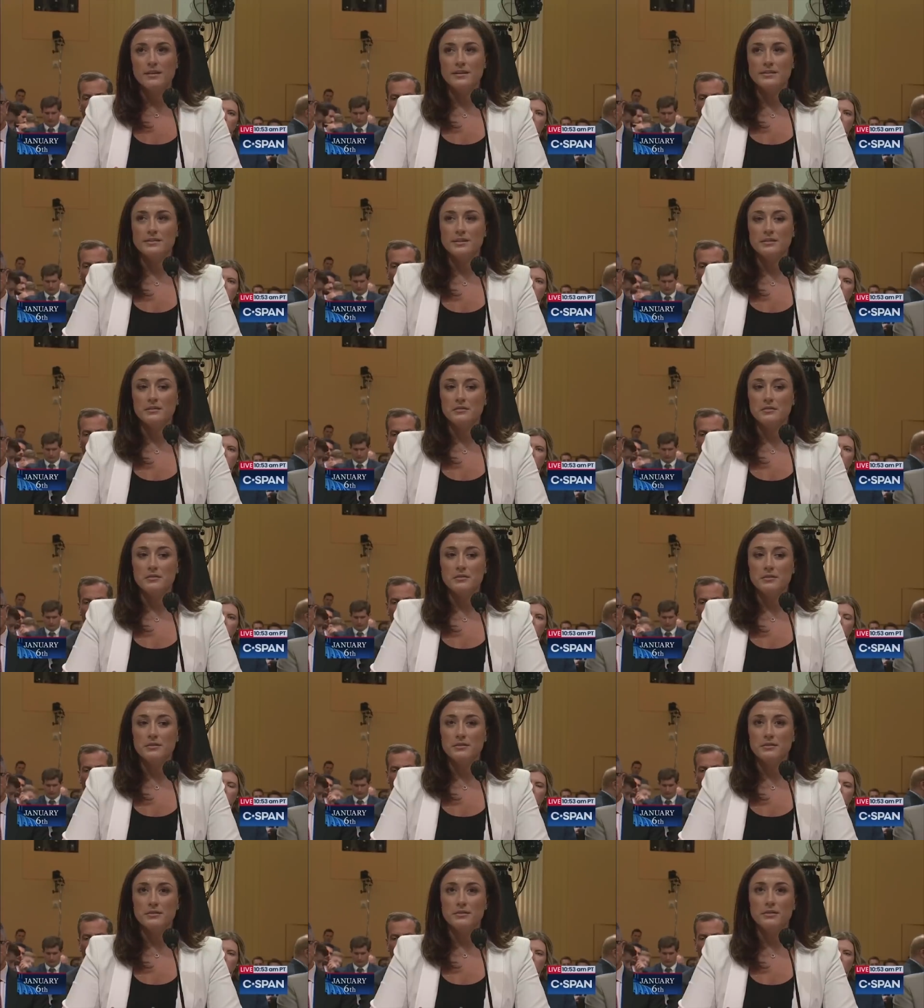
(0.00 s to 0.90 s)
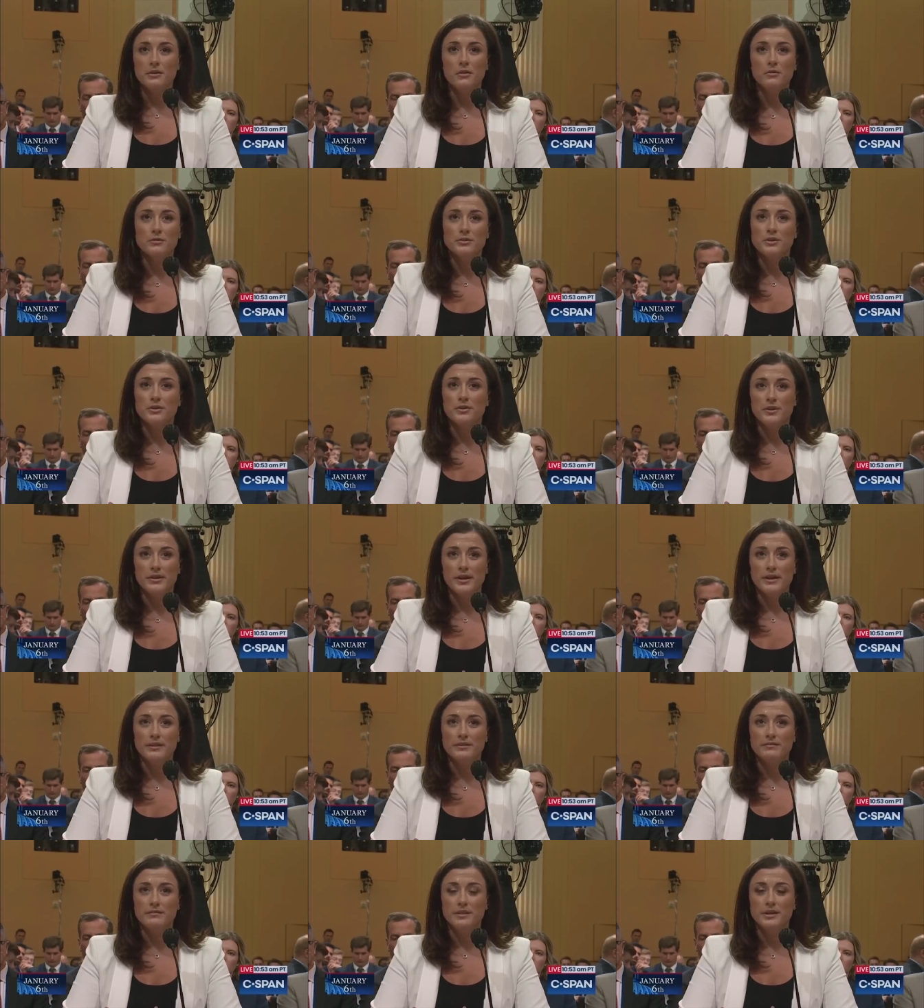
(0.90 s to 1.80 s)
I said, "No, Tony,
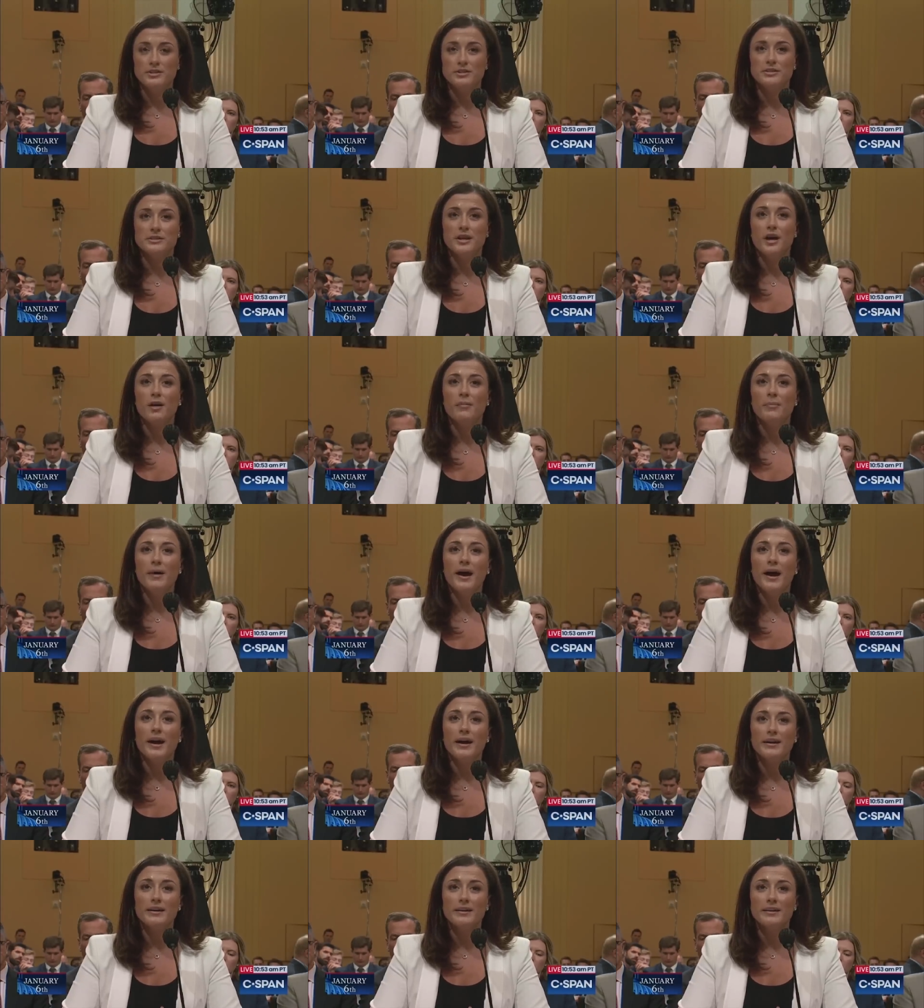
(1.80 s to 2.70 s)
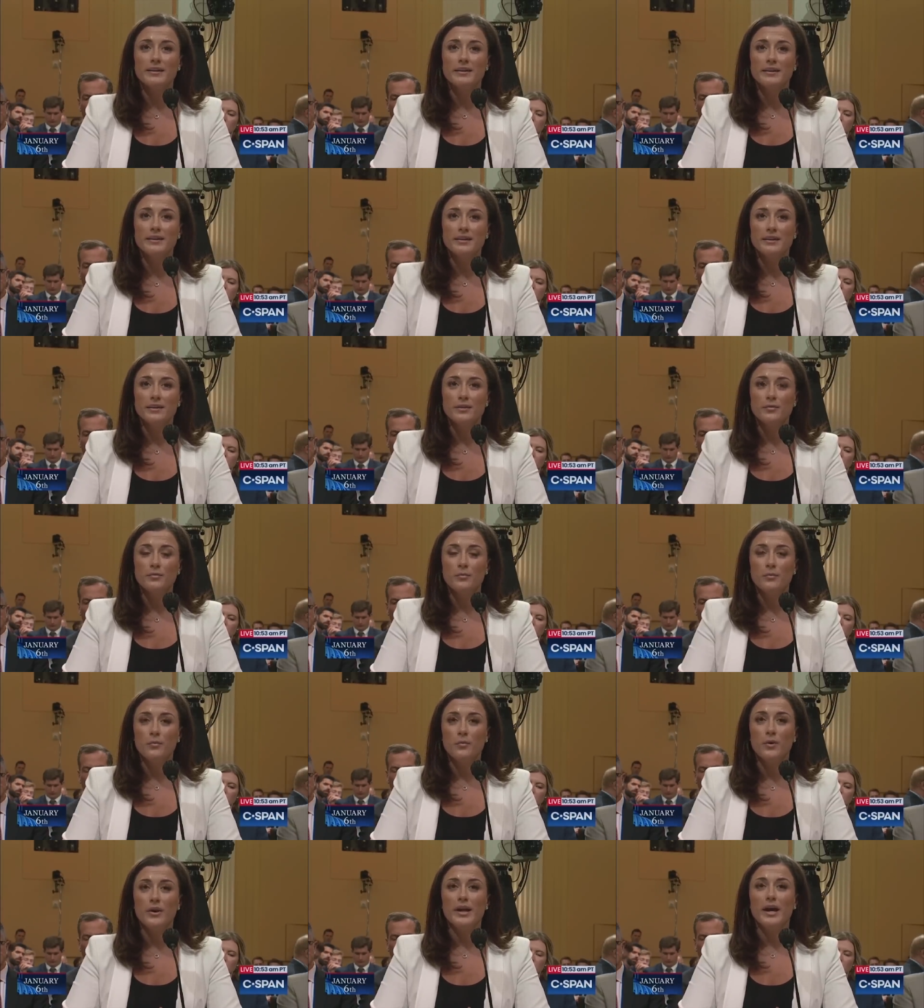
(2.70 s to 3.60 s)
I, I just got back."
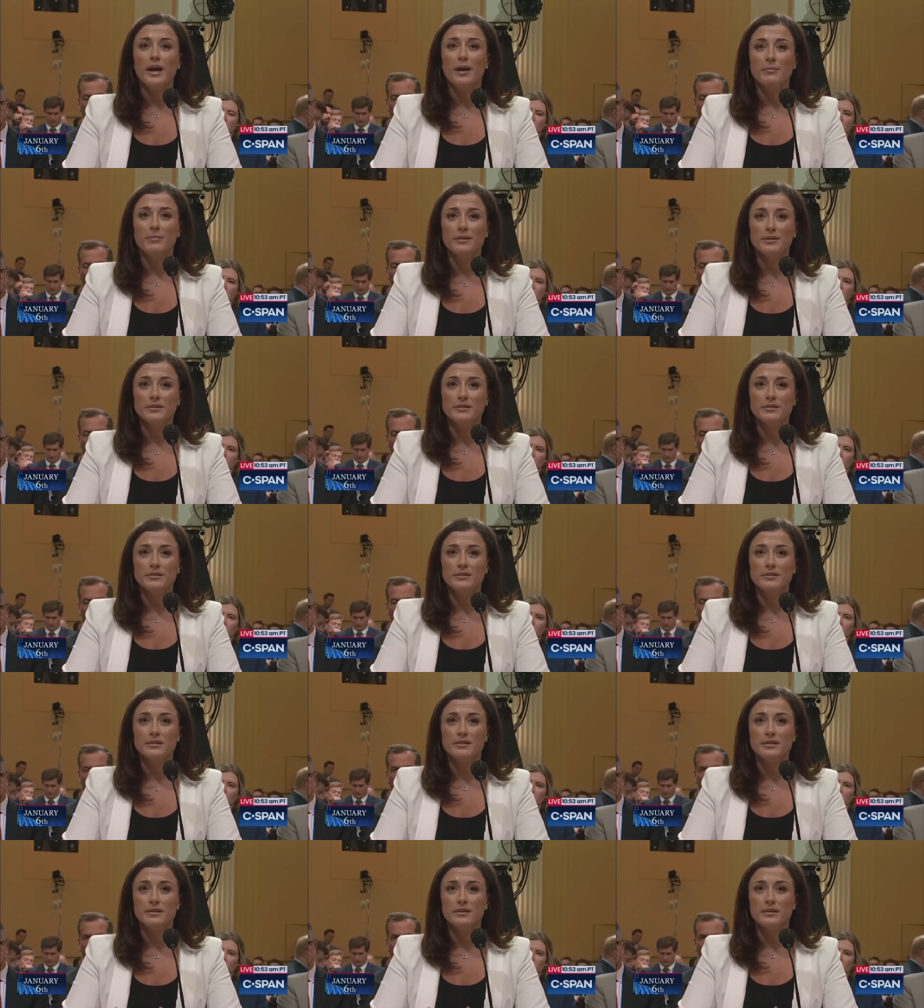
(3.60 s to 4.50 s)
"What happened?"